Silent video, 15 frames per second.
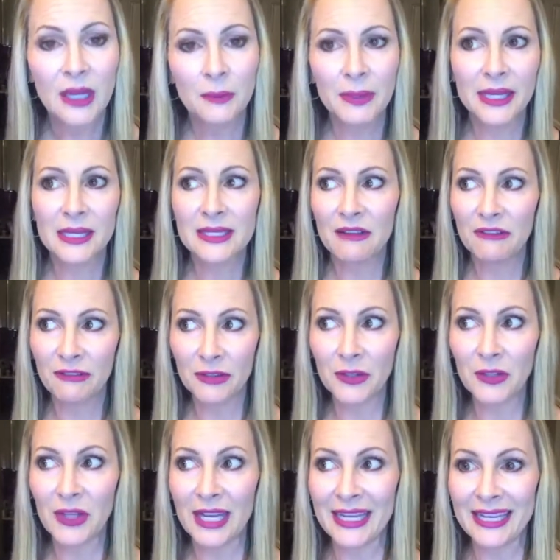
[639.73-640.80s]
because I
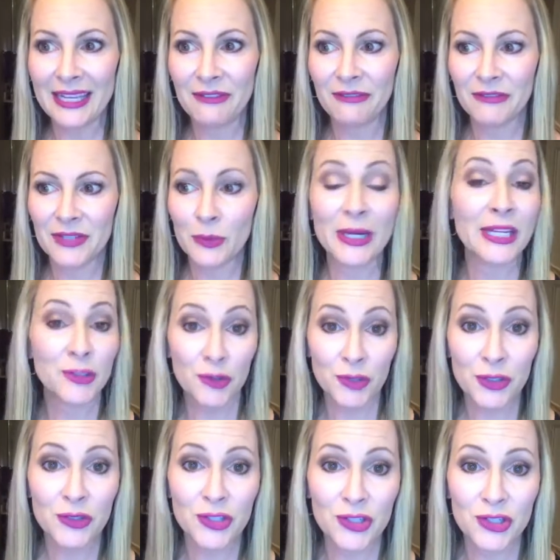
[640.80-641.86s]
feel like if someone
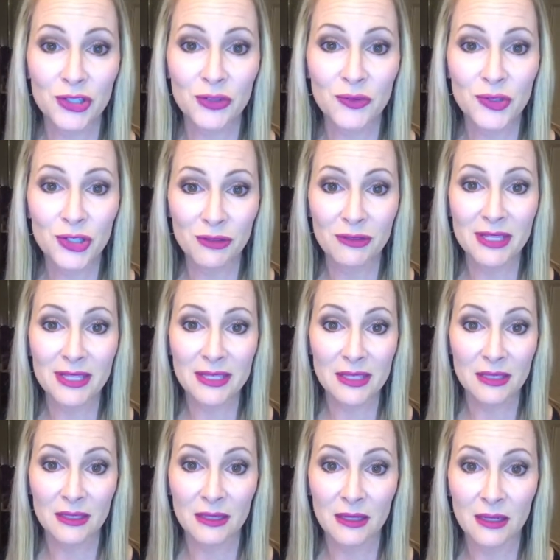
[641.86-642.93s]
introduces you to
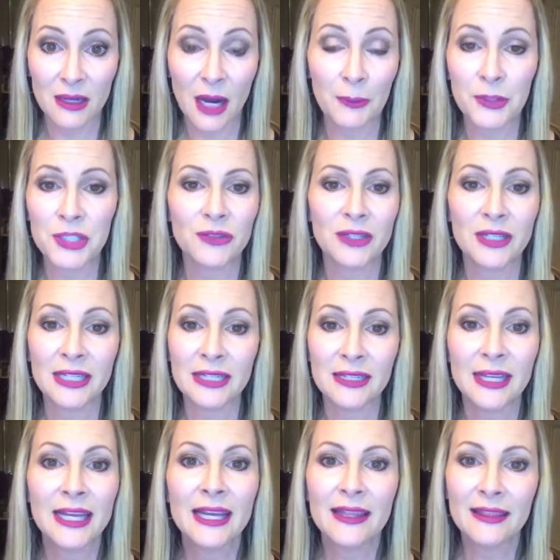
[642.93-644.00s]
this
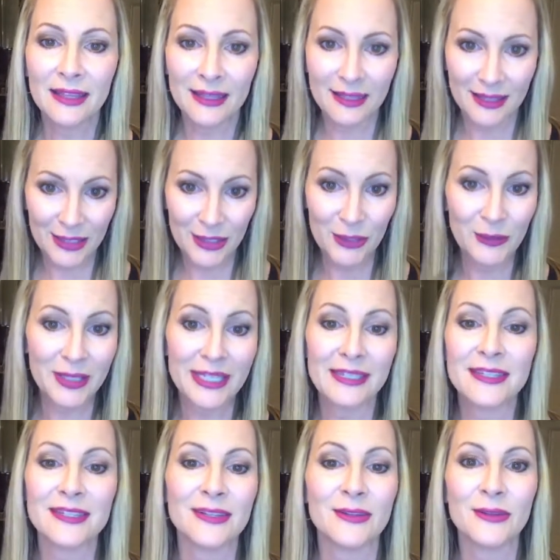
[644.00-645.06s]
opportunity, then you
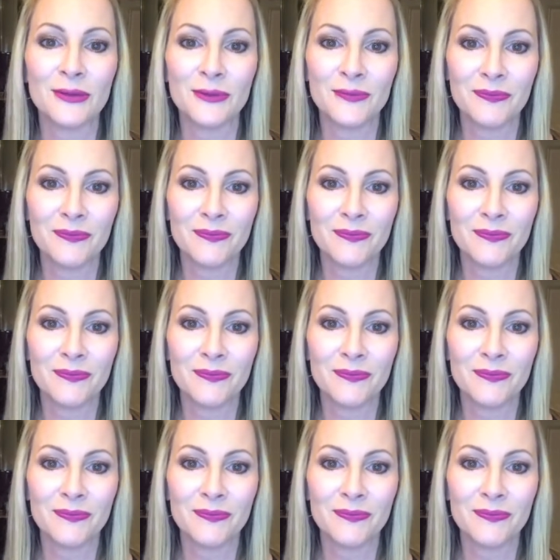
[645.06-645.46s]
need to